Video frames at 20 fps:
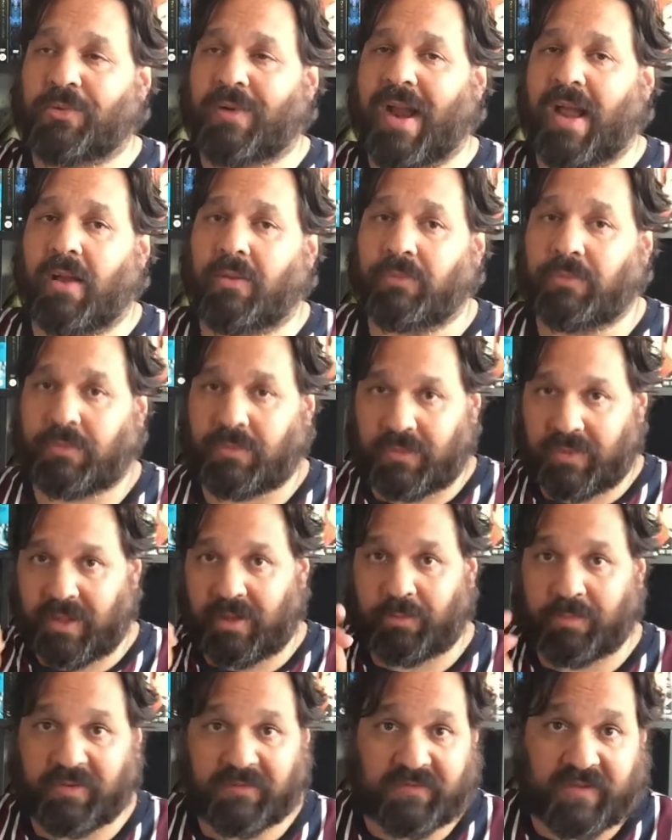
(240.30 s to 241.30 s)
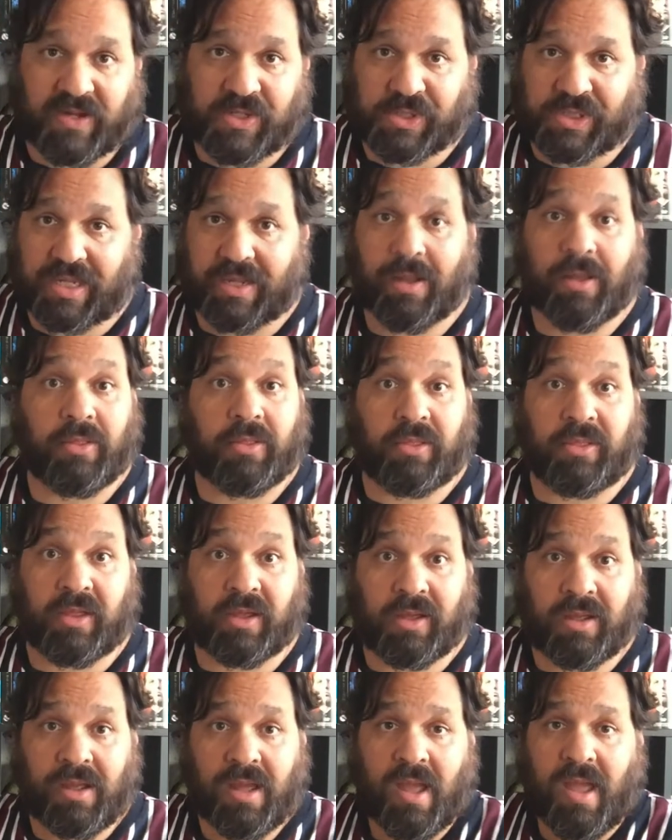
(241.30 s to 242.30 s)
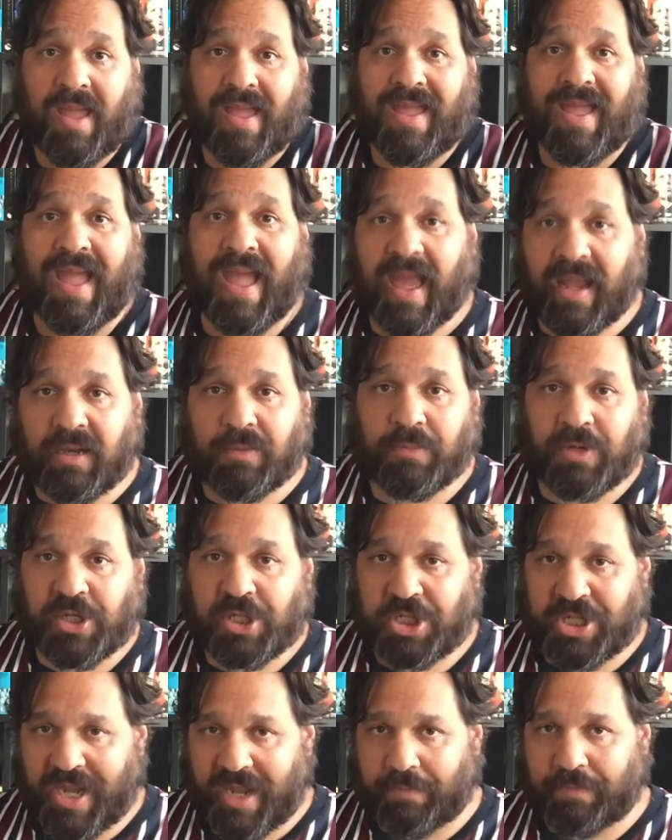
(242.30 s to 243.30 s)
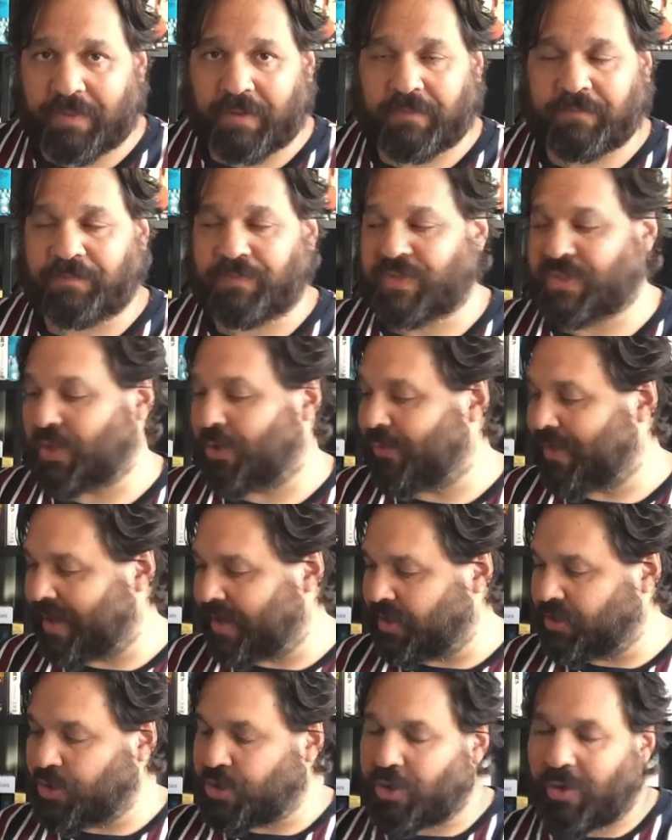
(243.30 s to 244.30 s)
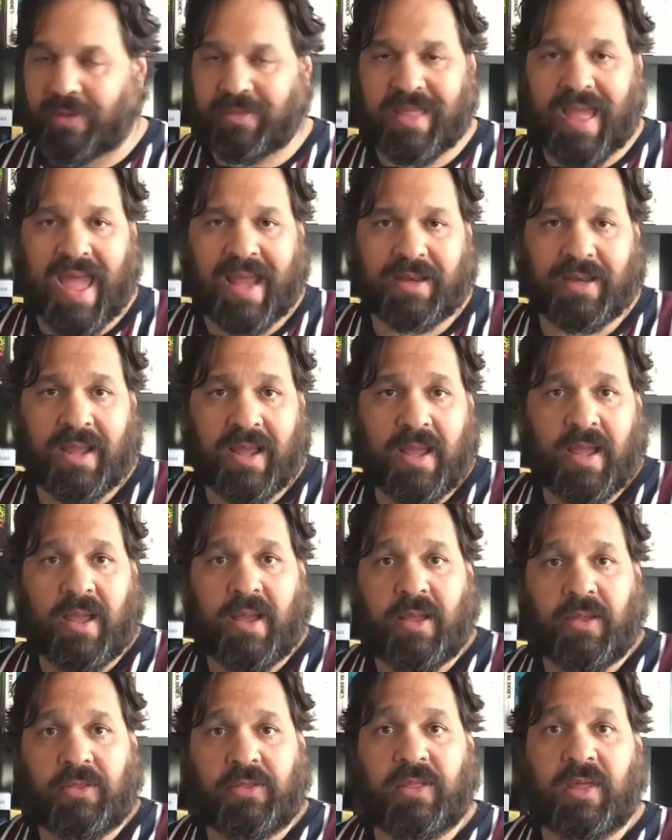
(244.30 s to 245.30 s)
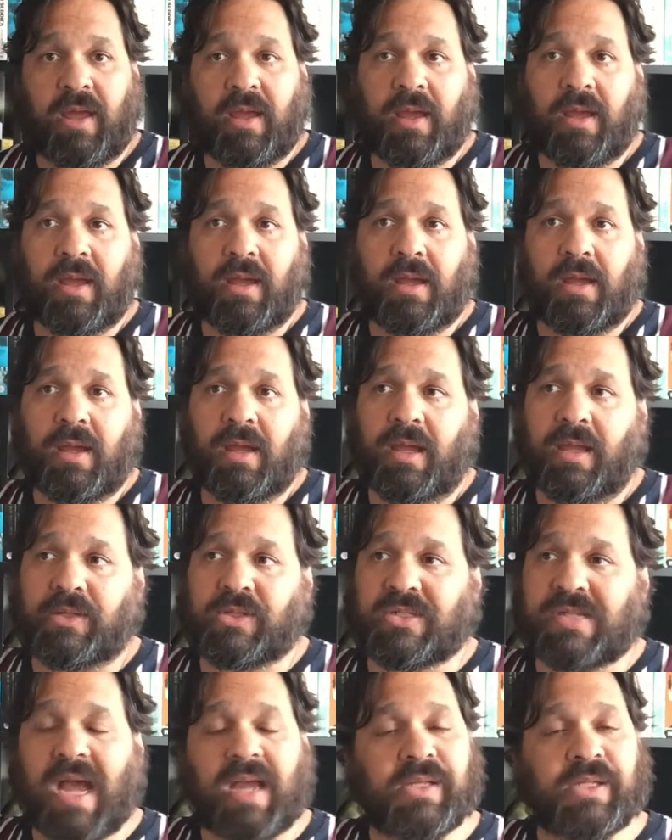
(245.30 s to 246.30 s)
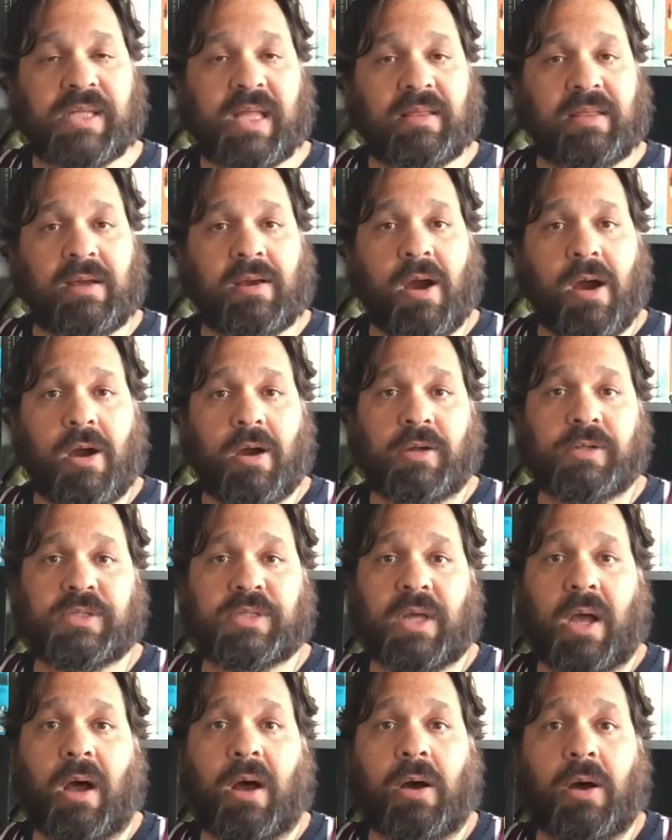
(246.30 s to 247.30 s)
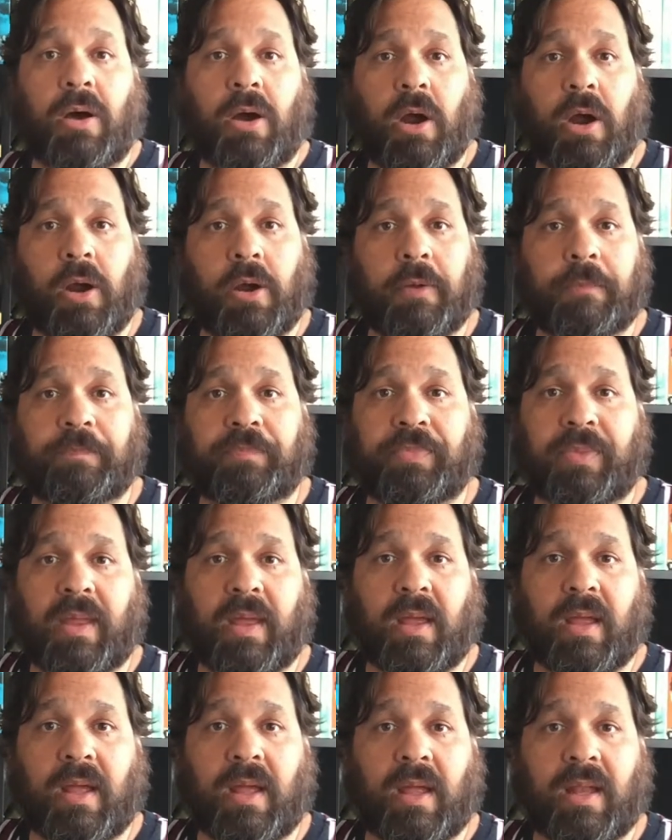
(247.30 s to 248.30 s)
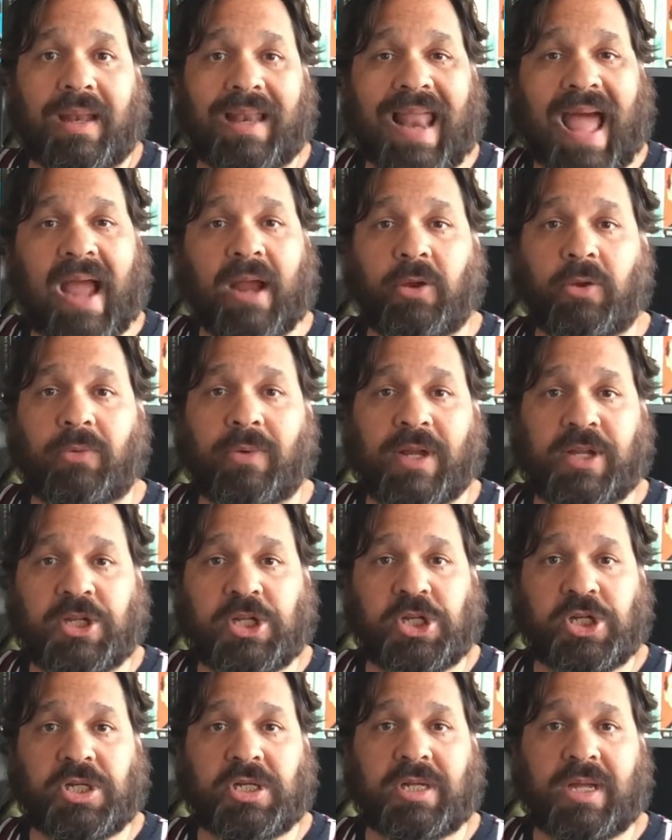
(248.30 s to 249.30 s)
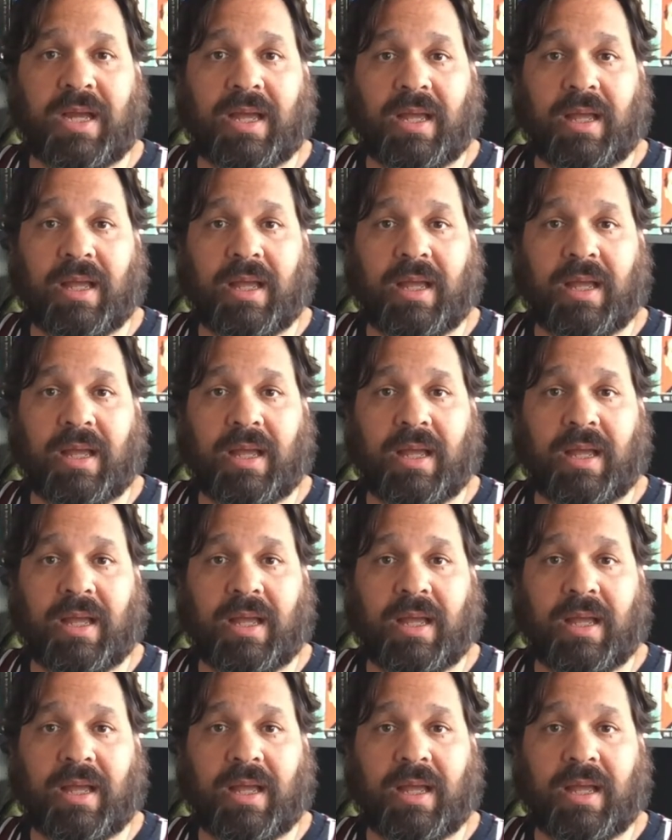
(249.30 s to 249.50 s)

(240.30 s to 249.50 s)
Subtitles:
around, they'll be facing the enemy ship. So I enjoyed that. It's nice that the cards are language